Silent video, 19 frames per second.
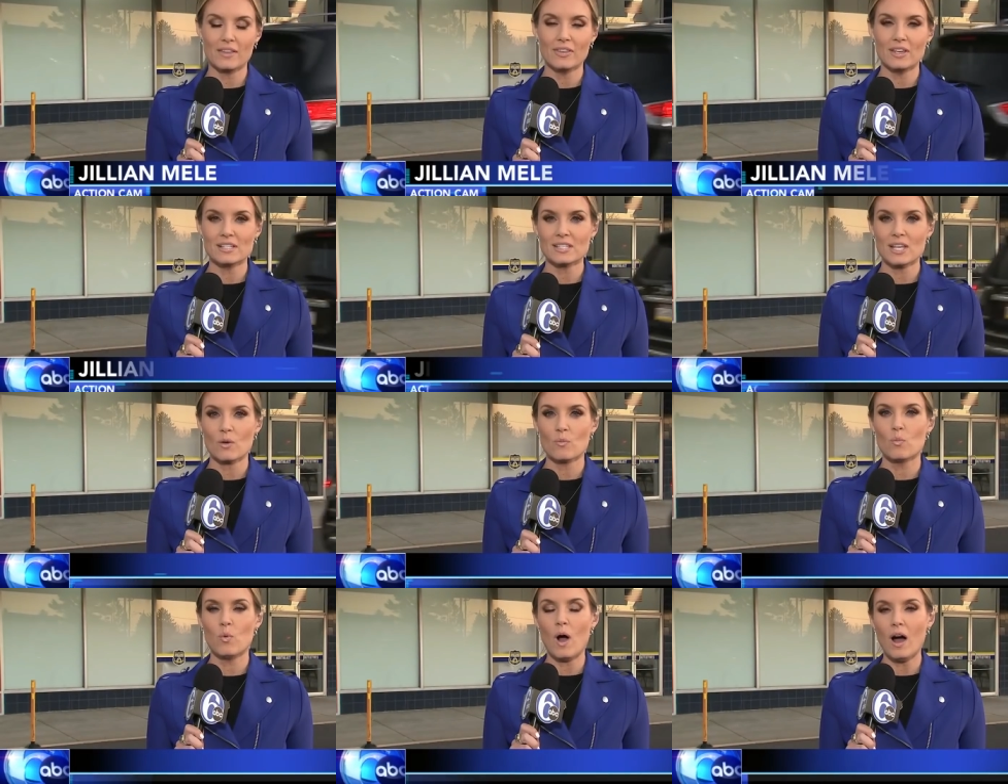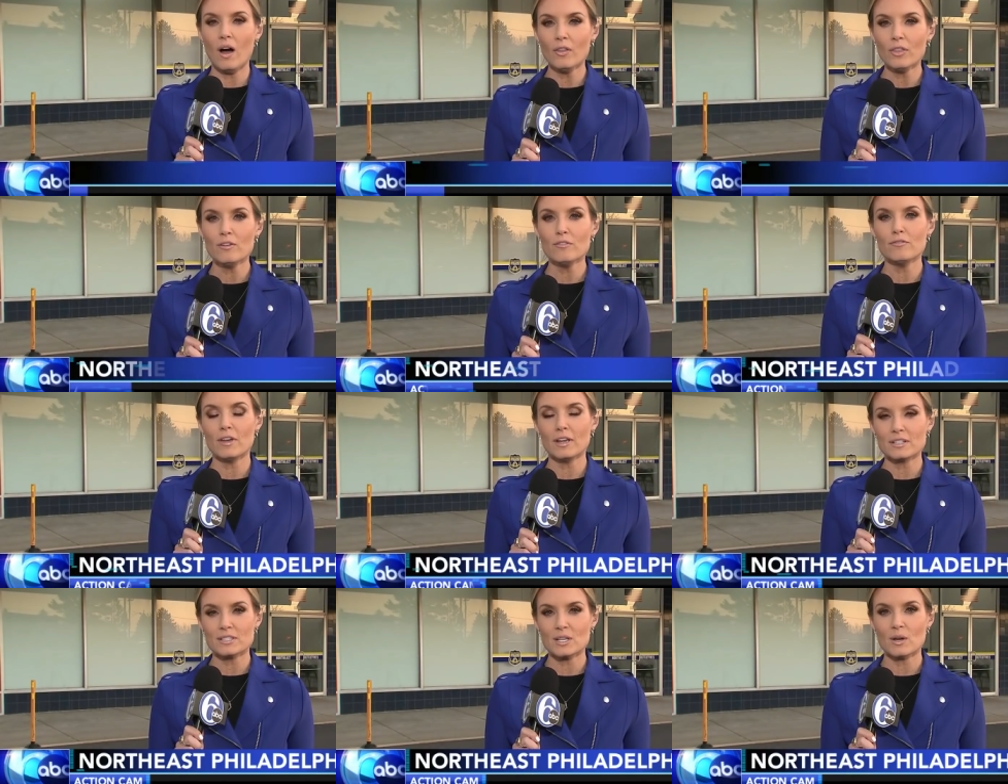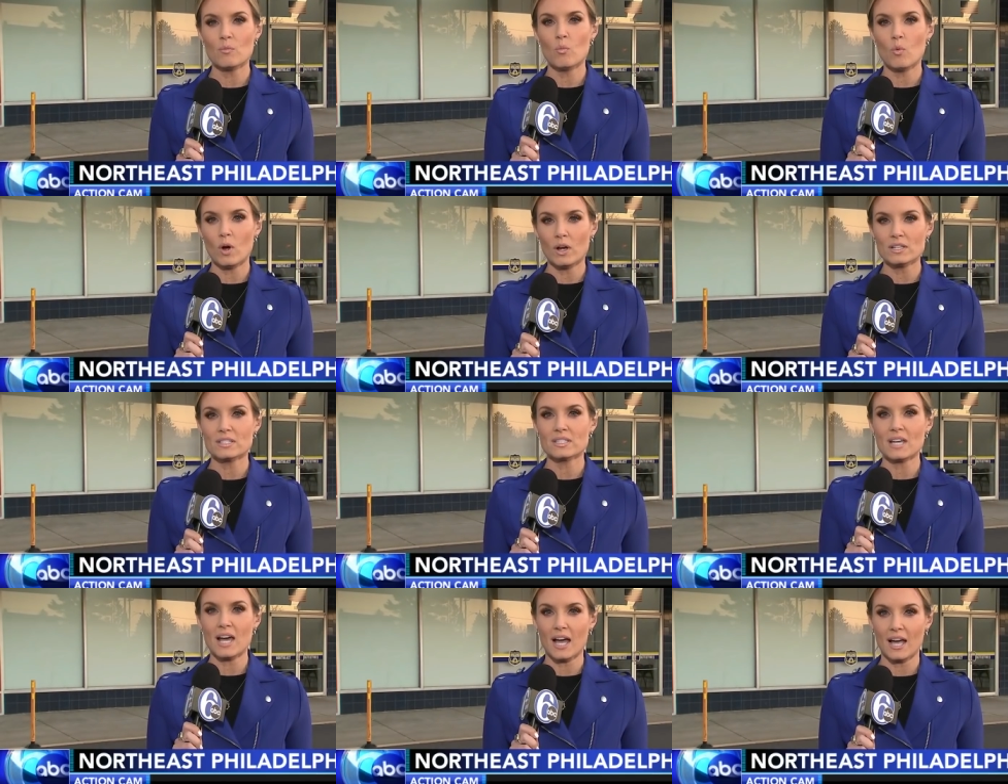And they say while the victim
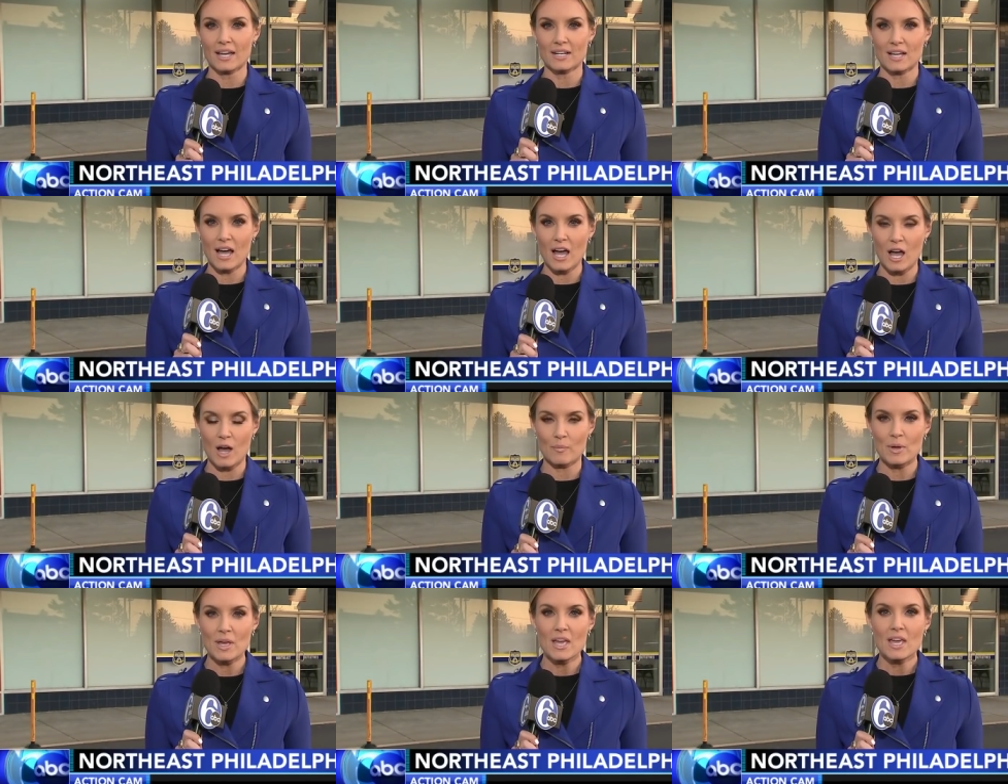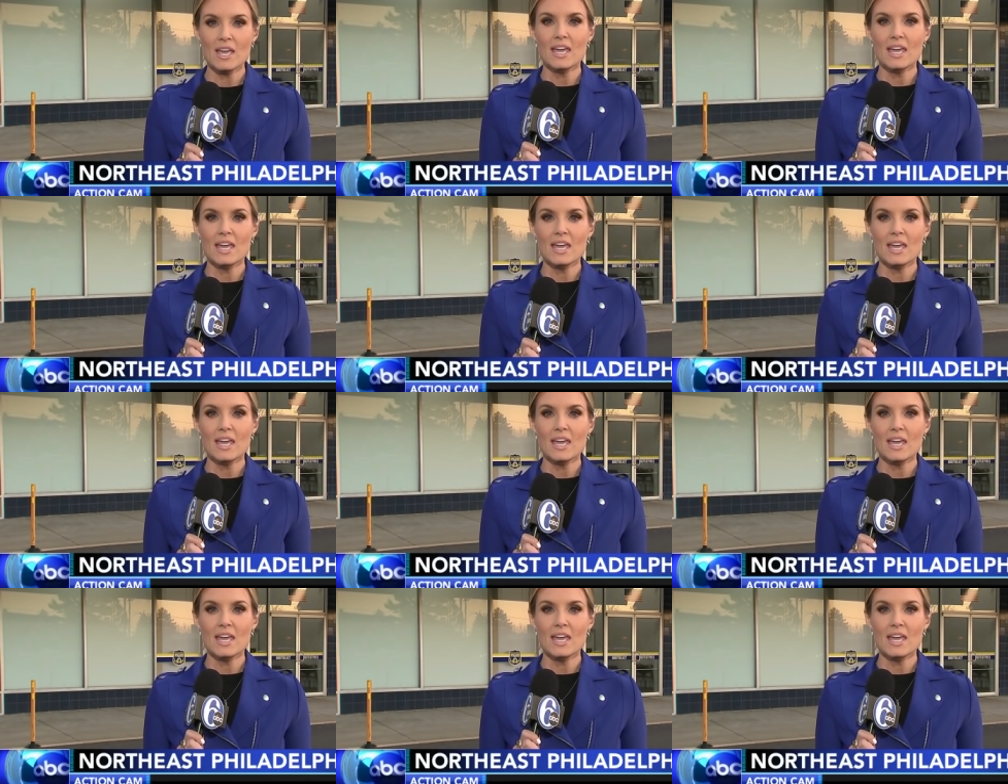was tied up,